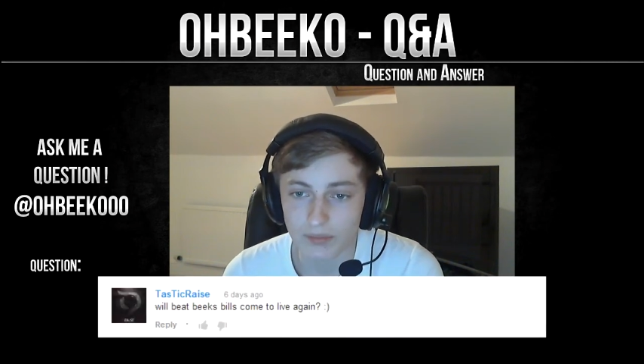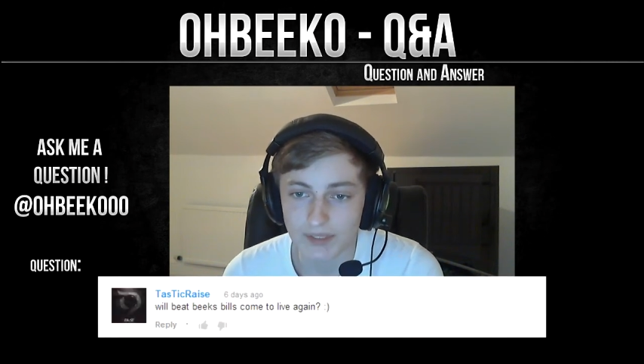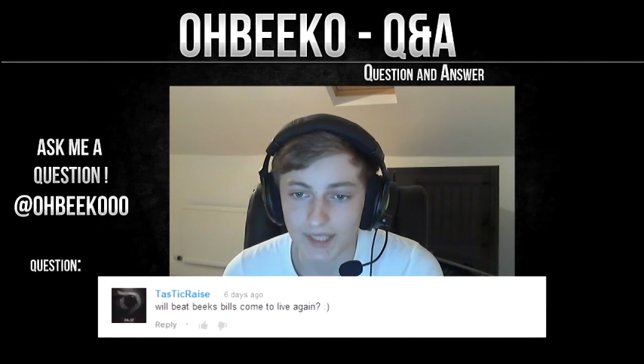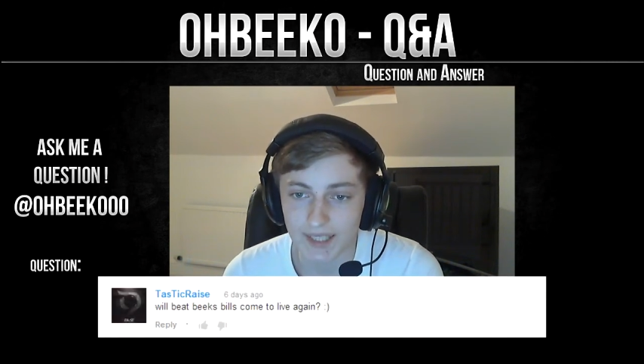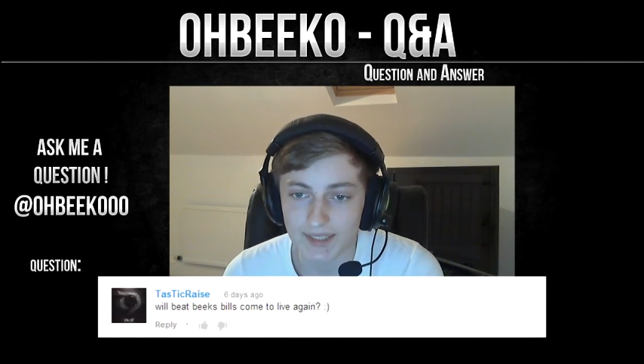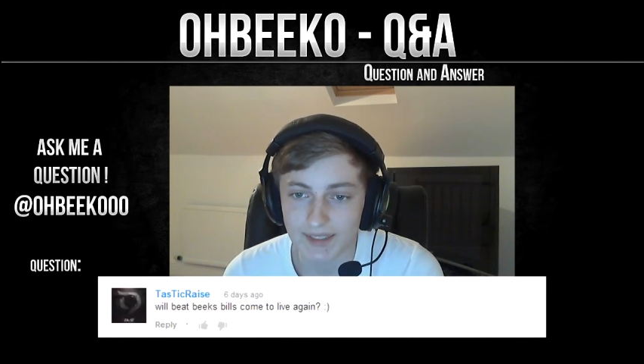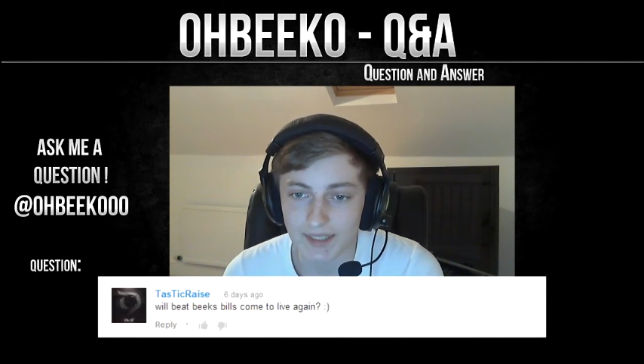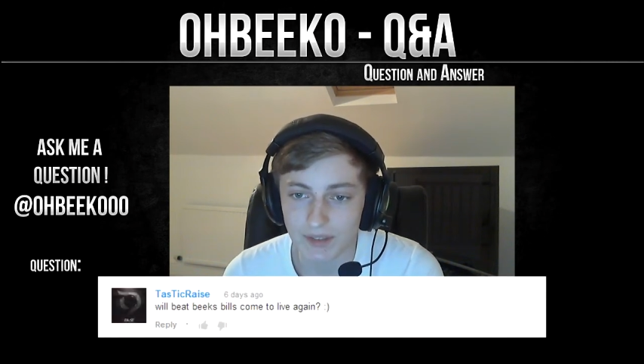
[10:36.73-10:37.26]

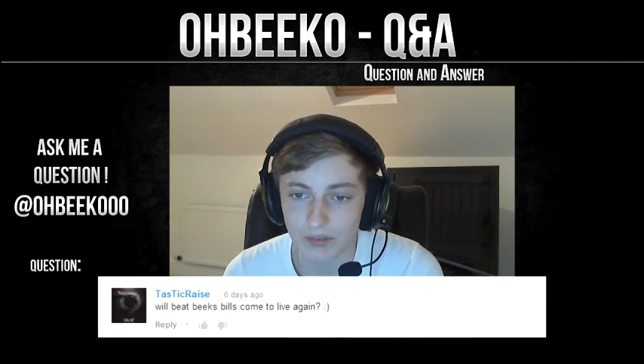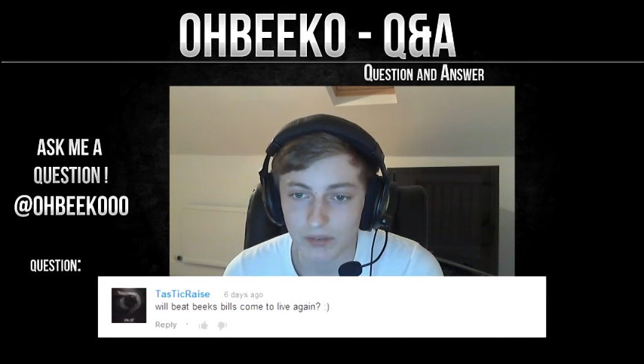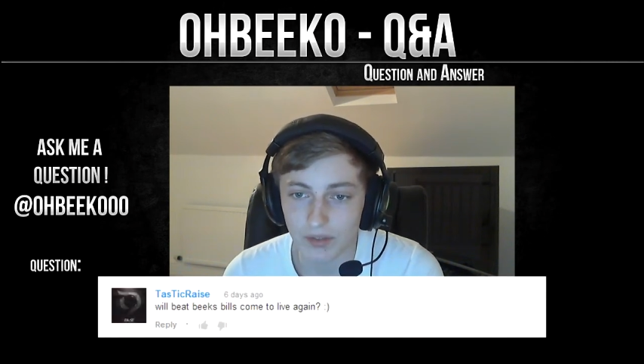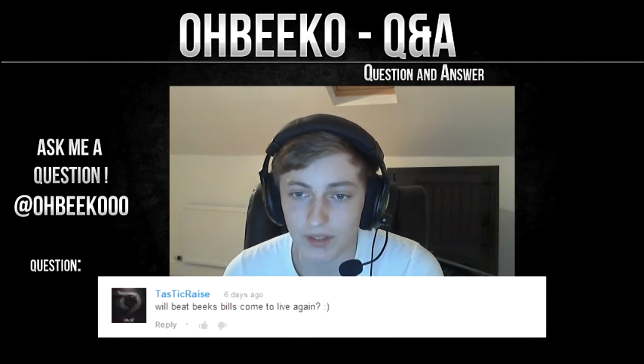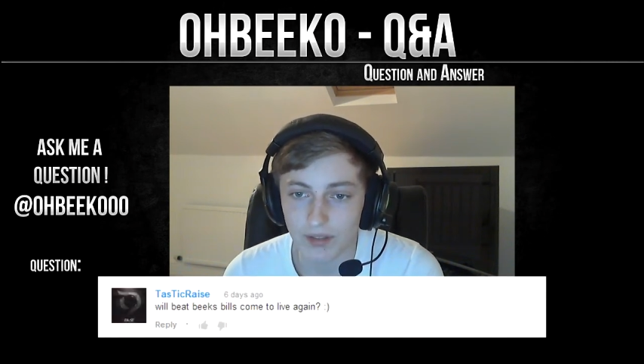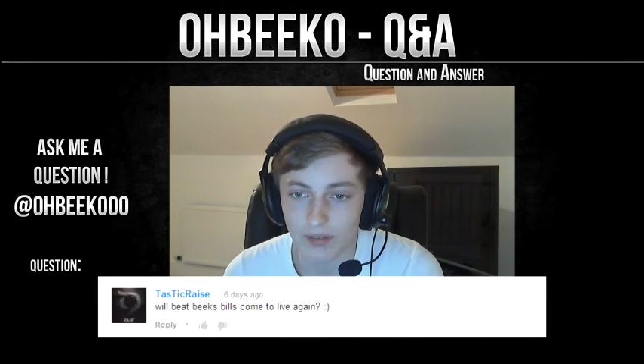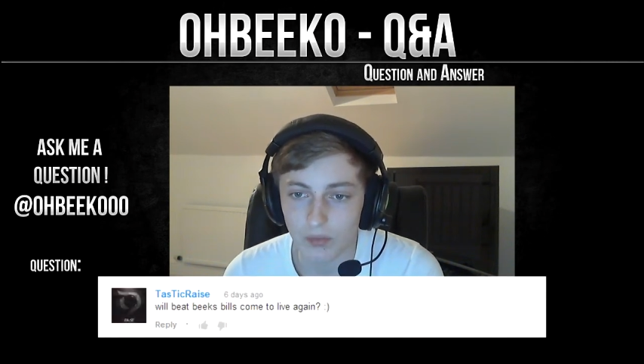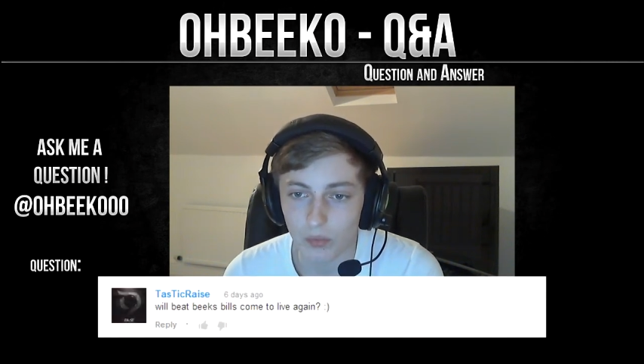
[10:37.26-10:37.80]
Tastic
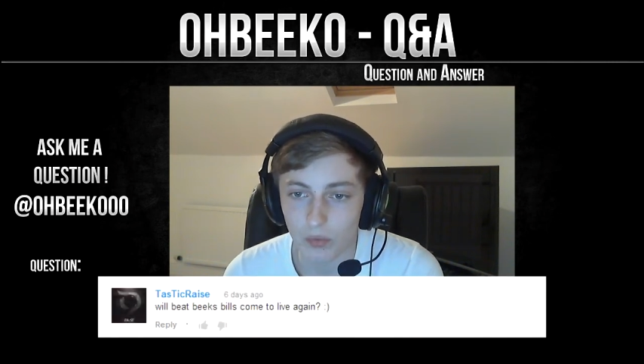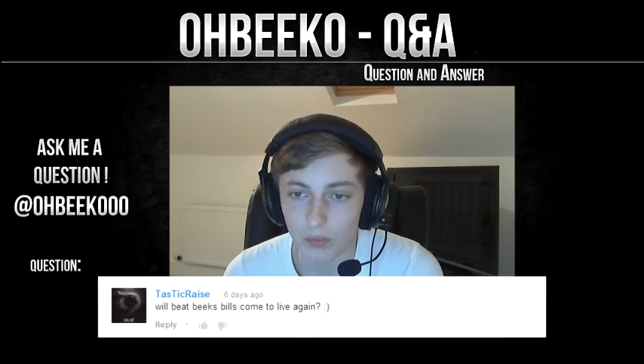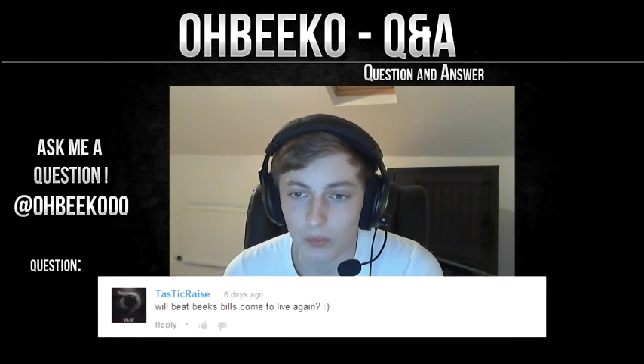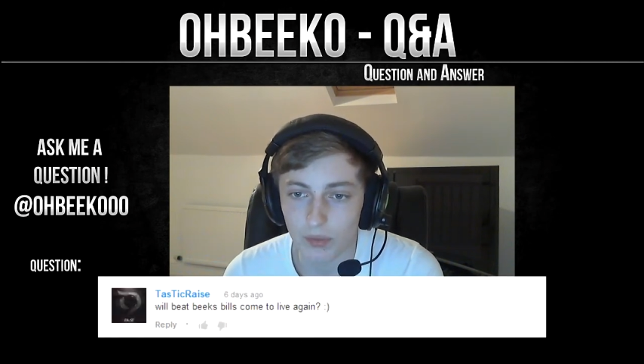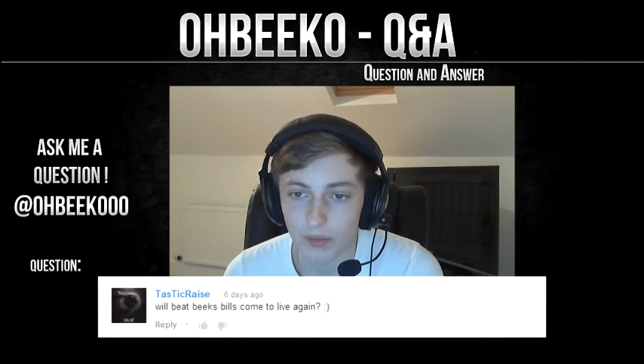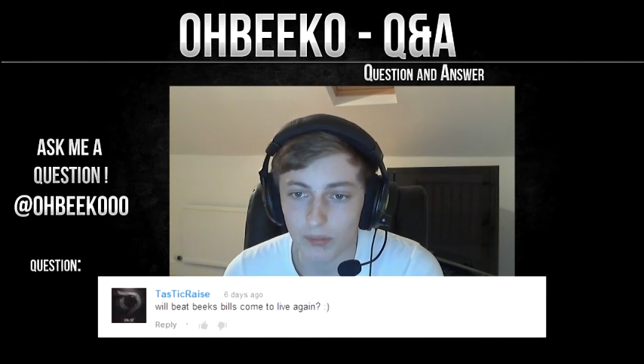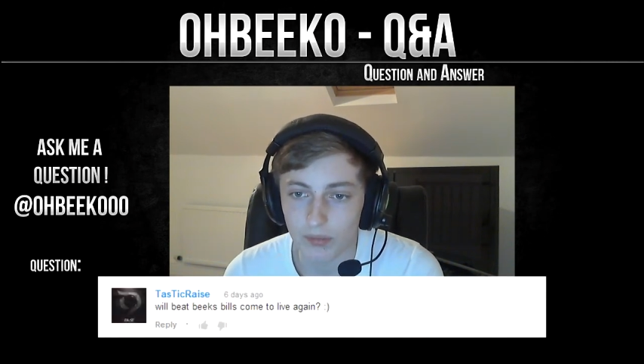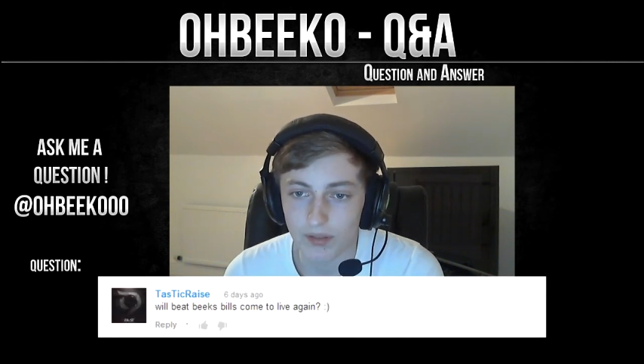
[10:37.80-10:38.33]
Rays, will
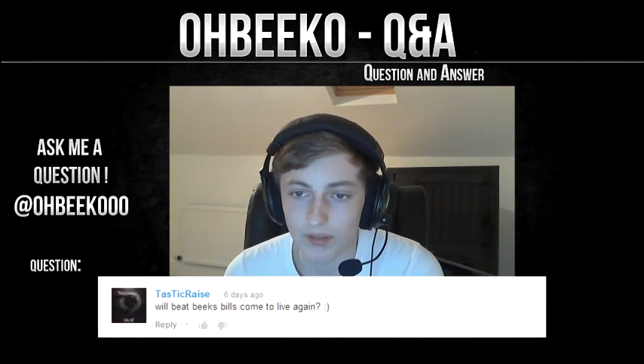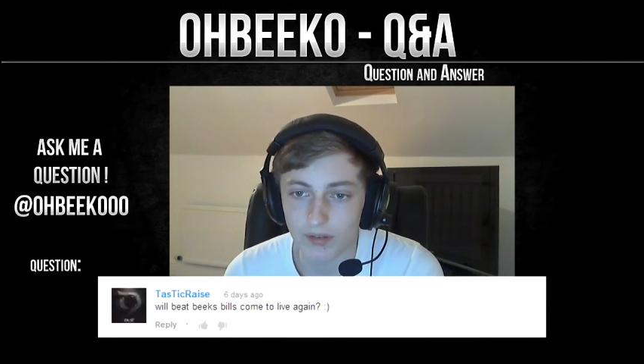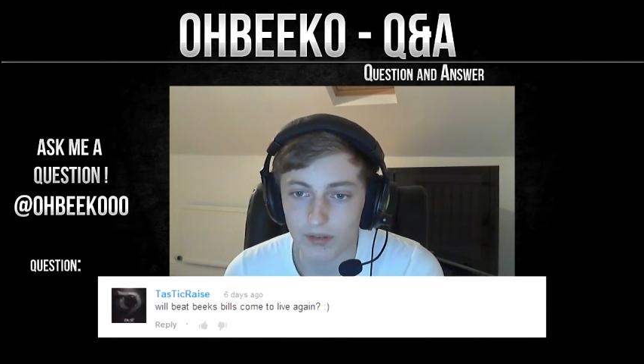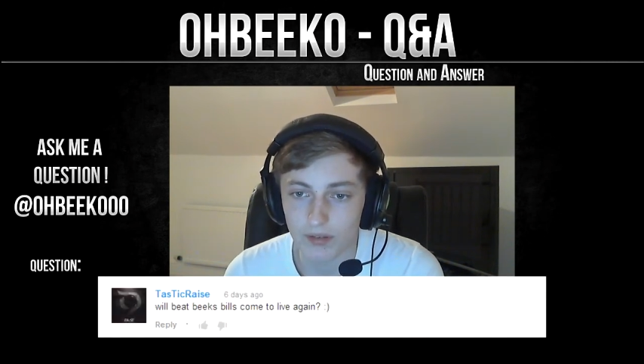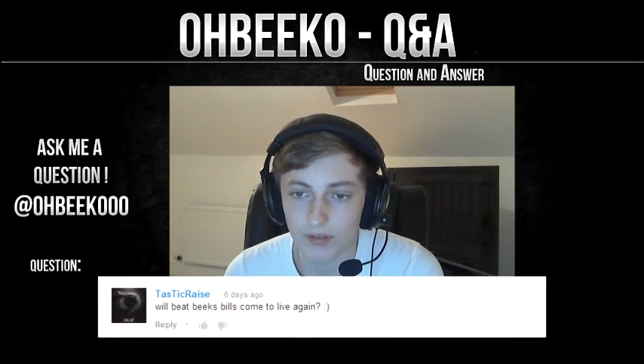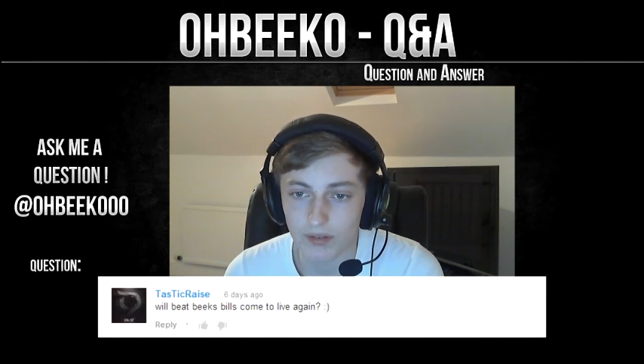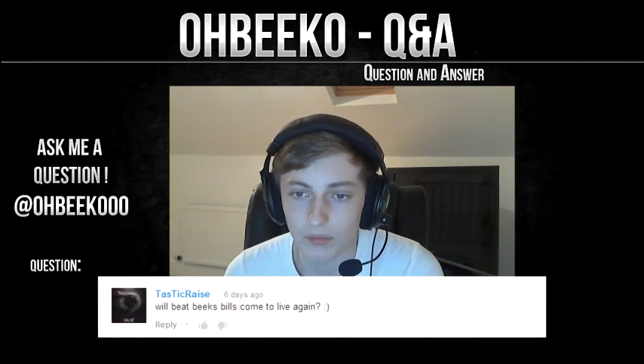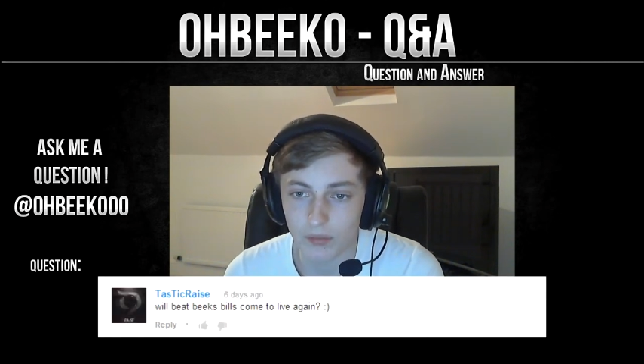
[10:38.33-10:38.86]
Beat
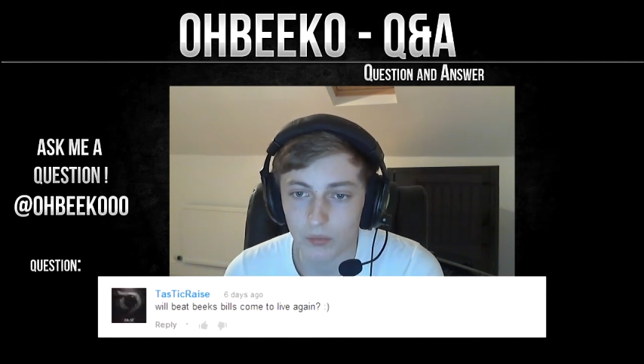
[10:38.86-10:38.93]
Beek's